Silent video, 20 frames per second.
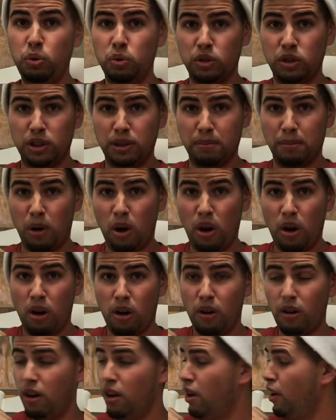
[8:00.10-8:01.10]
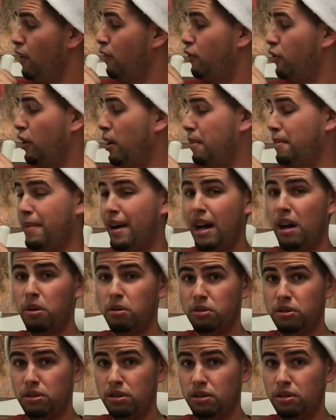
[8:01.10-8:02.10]
small for a
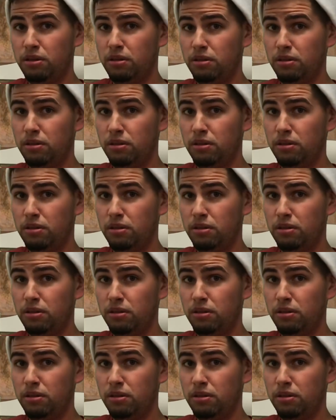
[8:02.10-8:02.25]
mouse.